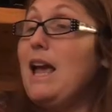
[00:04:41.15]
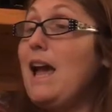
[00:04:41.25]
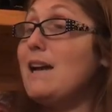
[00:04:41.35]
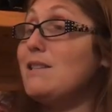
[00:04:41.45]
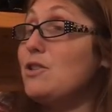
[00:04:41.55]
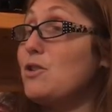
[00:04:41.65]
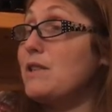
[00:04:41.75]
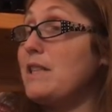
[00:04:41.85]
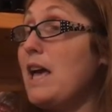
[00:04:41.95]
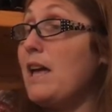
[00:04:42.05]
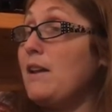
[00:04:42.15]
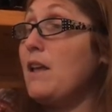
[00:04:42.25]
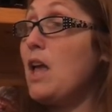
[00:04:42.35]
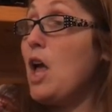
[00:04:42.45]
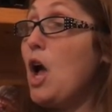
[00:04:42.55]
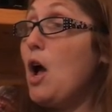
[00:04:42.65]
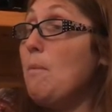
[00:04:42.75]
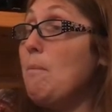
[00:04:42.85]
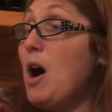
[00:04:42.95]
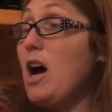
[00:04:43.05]
Esther said,
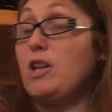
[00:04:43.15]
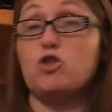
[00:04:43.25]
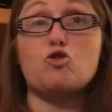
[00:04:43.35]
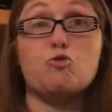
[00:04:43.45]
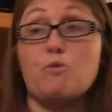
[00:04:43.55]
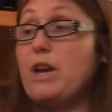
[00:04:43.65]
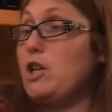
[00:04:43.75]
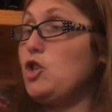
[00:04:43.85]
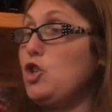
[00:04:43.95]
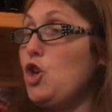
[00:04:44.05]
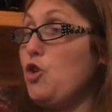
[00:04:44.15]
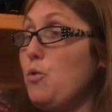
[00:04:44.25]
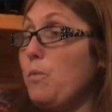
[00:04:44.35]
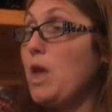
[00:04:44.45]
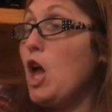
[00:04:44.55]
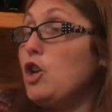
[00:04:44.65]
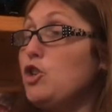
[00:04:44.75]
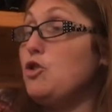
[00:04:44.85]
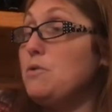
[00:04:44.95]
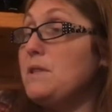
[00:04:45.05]
"Haman tricked you.
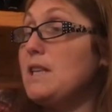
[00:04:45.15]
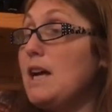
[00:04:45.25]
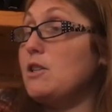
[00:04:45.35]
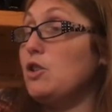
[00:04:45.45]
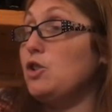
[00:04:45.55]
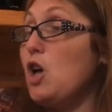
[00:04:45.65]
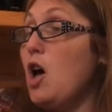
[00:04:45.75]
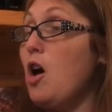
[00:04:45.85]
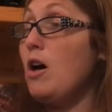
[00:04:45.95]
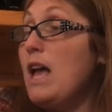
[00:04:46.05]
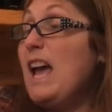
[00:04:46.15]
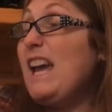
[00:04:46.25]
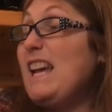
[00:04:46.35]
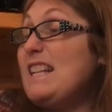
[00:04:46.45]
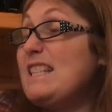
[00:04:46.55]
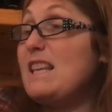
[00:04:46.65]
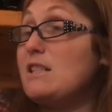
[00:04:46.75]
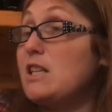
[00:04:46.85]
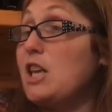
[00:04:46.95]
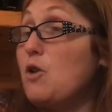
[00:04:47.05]
You signed a law. It says
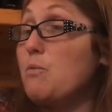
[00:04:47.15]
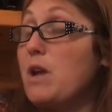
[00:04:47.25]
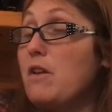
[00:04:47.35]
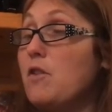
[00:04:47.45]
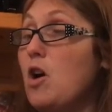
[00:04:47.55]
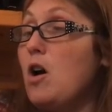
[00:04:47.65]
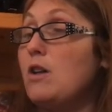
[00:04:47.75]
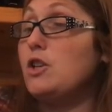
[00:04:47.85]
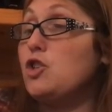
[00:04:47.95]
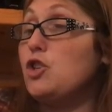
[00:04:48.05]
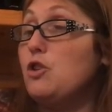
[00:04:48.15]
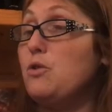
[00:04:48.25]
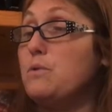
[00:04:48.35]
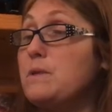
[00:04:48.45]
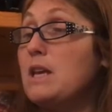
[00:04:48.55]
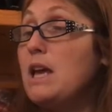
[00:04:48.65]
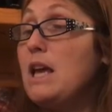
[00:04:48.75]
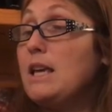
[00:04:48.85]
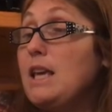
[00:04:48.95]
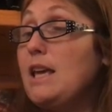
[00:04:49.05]
to get rid of all the Jews.
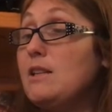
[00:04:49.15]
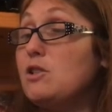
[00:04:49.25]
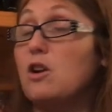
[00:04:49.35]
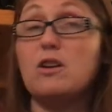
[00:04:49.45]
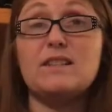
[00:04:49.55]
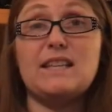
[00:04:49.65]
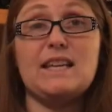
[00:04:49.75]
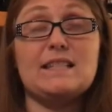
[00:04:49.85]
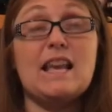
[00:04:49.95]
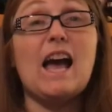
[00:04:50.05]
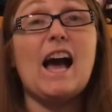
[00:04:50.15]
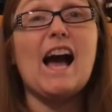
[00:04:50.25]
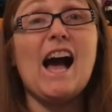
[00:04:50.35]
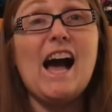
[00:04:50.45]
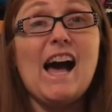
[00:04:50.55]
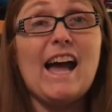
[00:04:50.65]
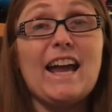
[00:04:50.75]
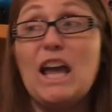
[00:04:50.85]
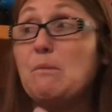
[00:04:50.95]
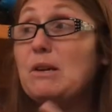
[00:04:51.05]
King Xerxes,
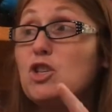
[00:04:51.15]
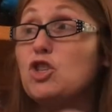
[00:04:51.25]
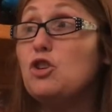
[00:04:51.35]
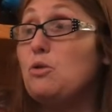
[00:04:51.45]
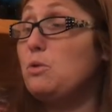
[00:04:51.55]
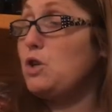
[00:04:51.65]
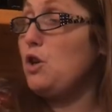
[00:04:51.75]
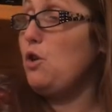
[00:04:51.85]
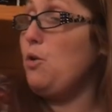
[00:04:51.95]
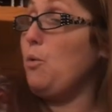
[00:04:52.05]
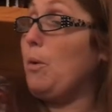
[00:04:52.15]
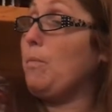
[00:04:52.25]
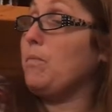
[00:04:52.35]
I am a Jew too."